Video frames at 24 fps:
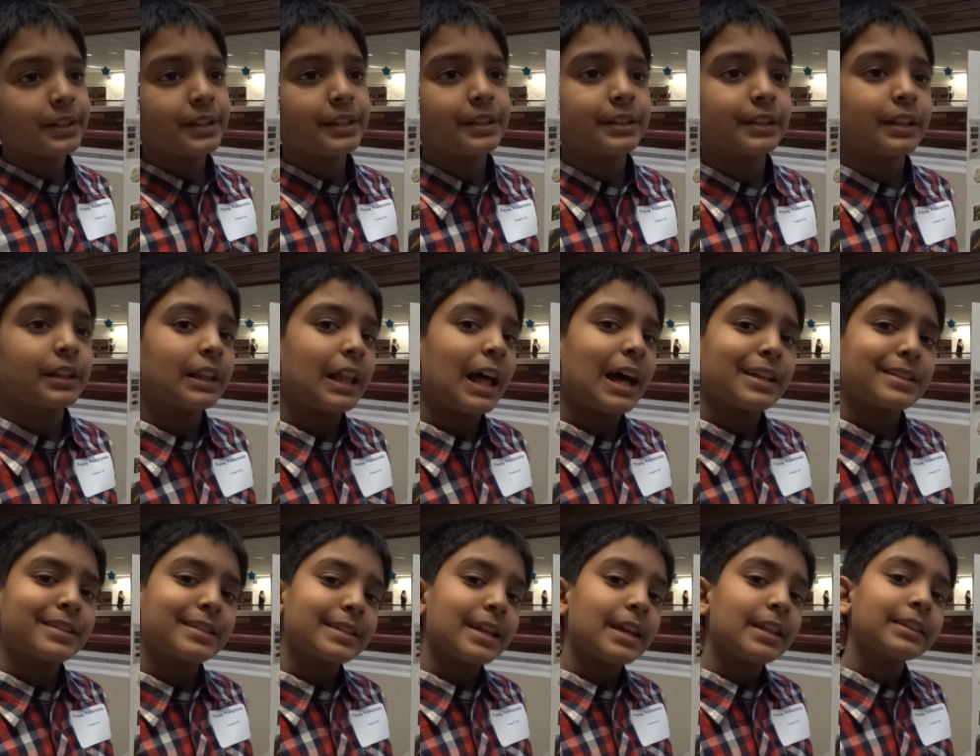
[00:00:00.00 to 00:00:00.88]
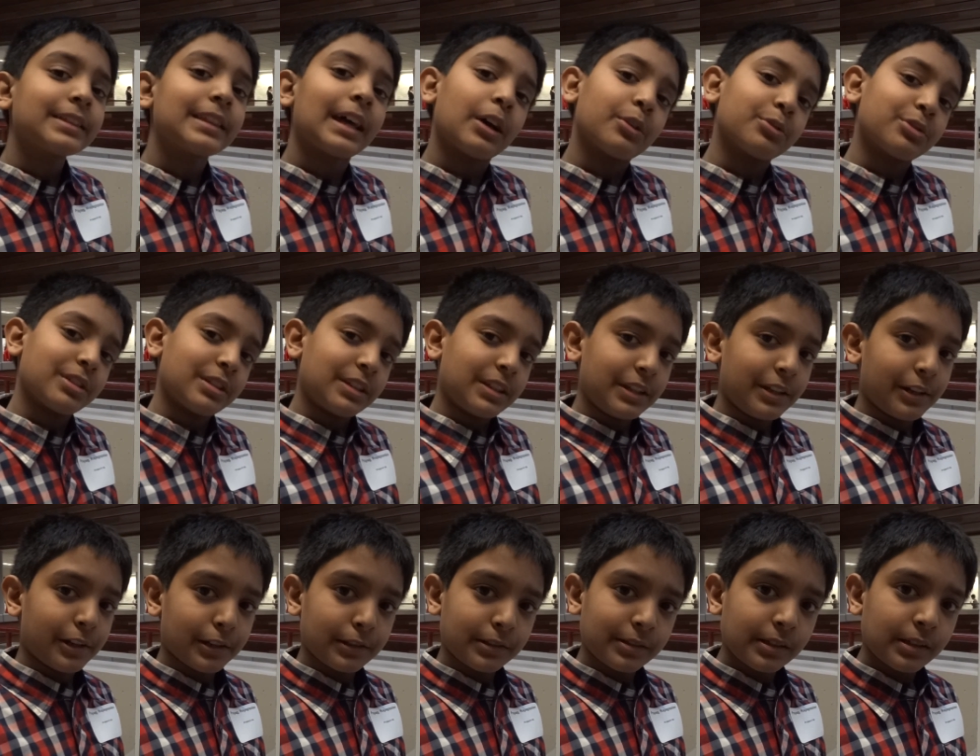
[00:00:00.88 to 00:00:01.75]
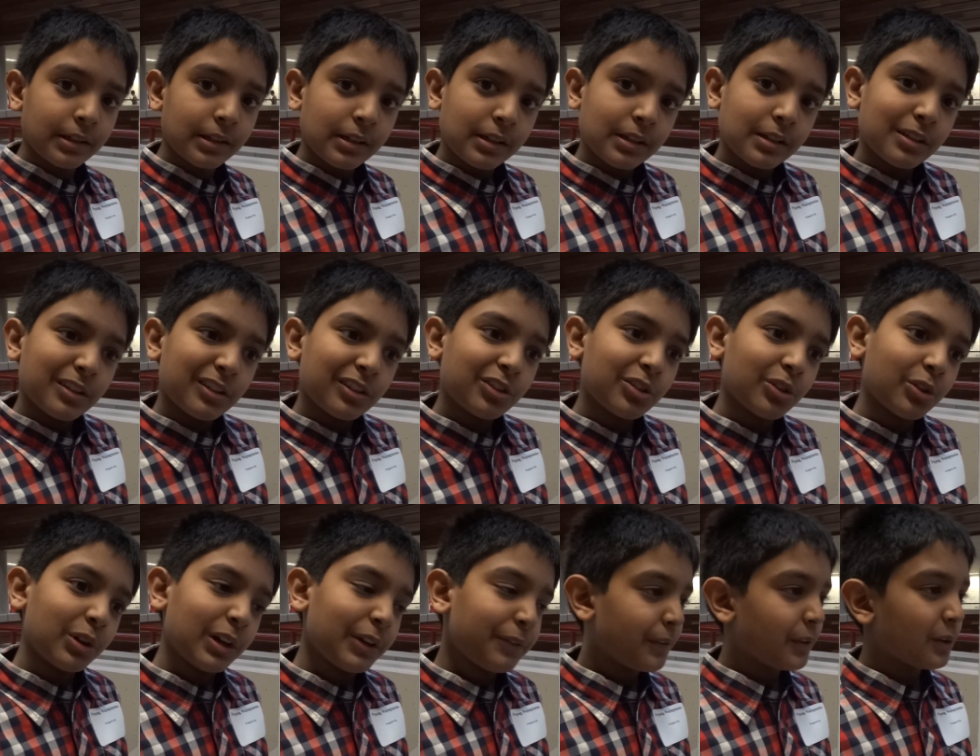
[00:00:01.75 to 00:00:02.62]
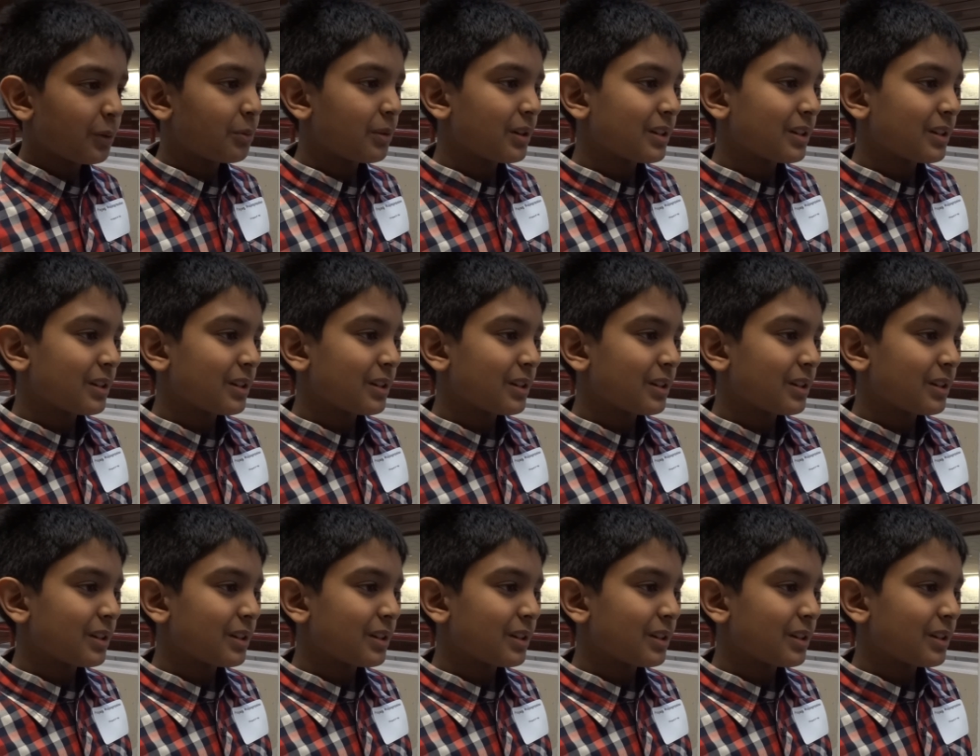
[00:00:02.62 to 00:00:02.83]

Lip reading: in the last 10,000 years. So if a